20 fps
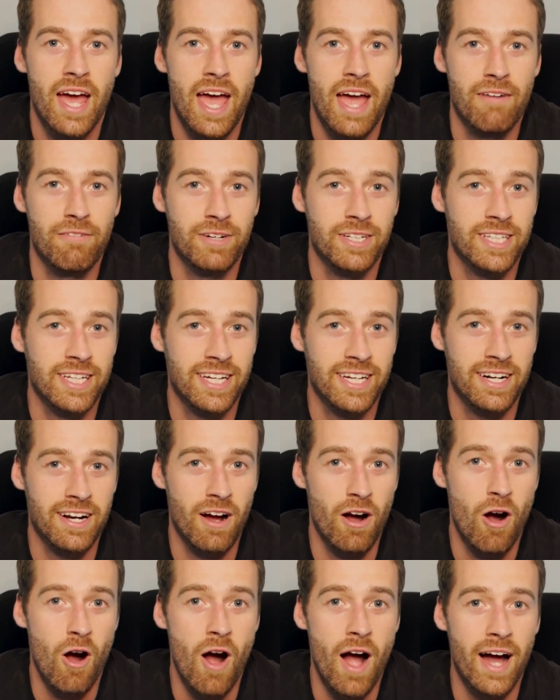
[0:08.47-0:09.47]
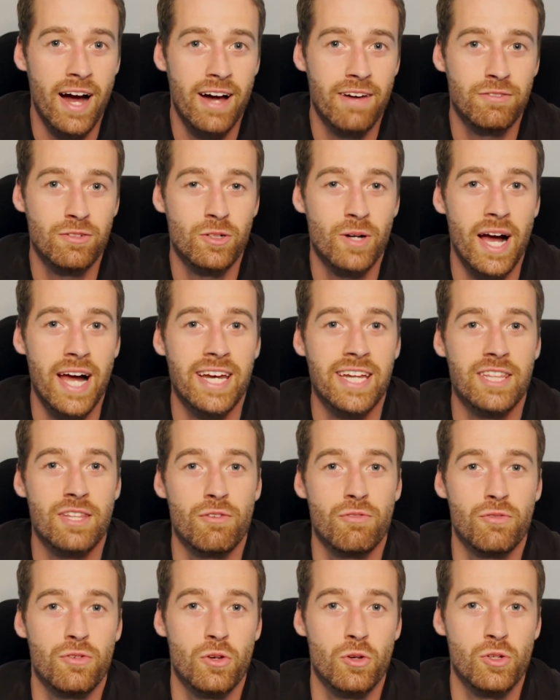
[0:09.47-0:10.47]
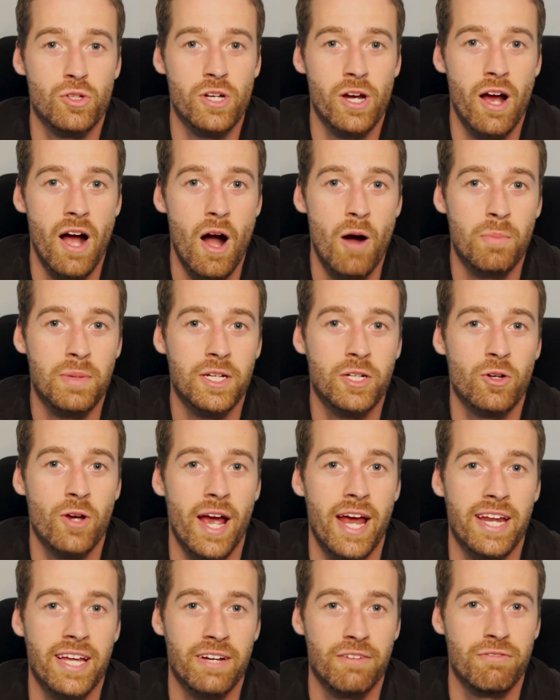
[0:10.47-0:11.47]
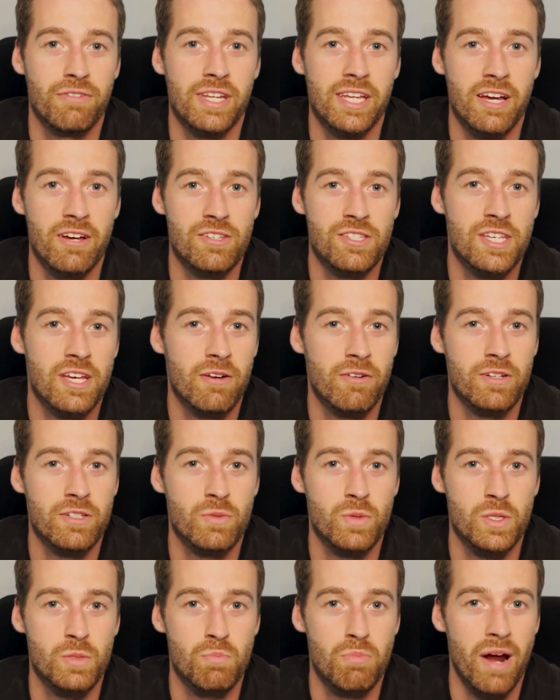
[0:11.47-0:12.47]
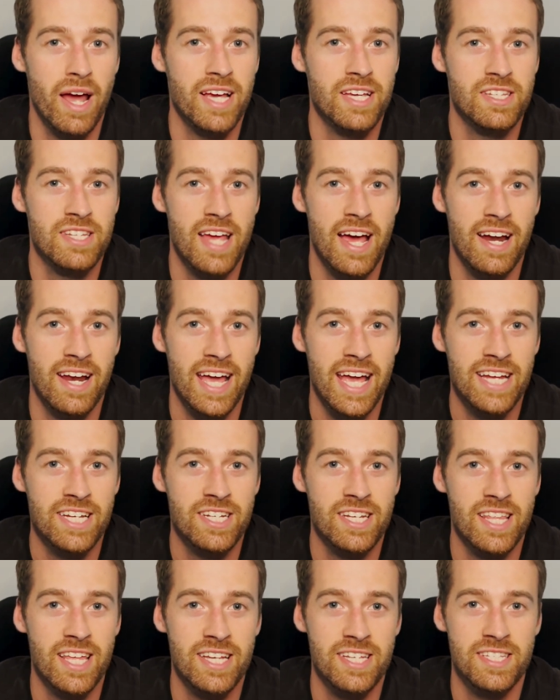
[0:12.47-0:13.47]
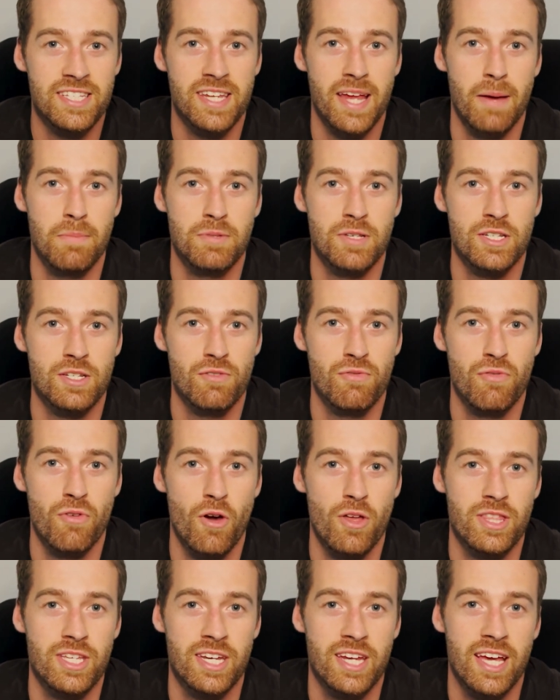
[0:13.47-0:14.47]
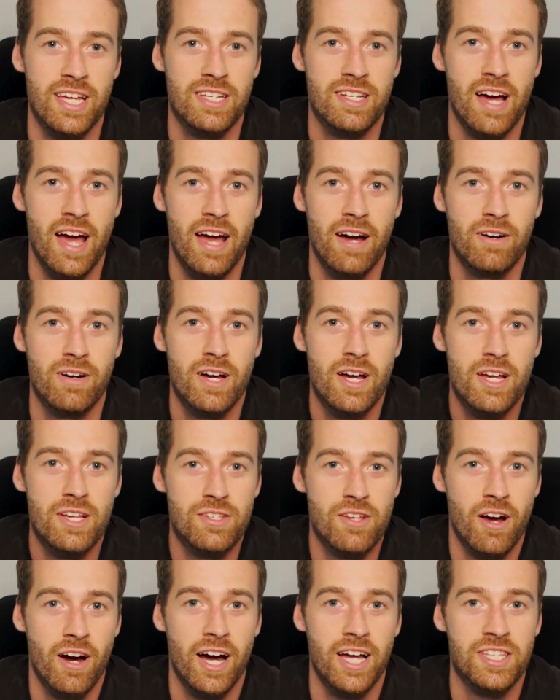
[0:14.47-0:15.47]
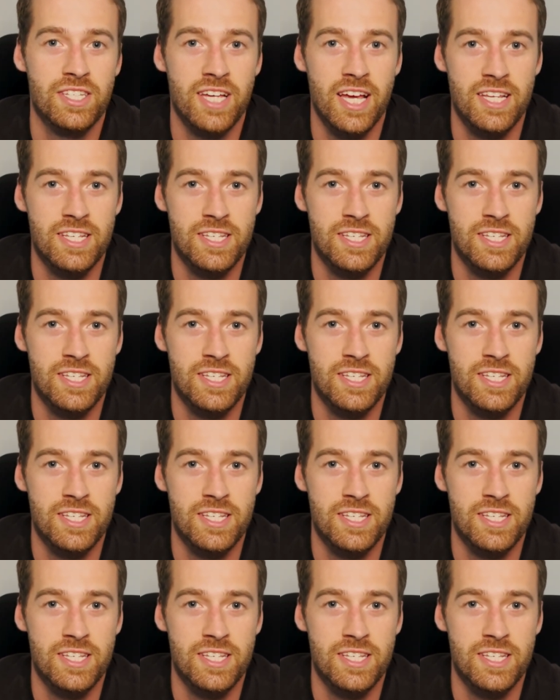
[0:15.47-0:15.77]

everything at a high level, and in the future I'll be creating a video series which breaks down each of these steps into further detail. So let's get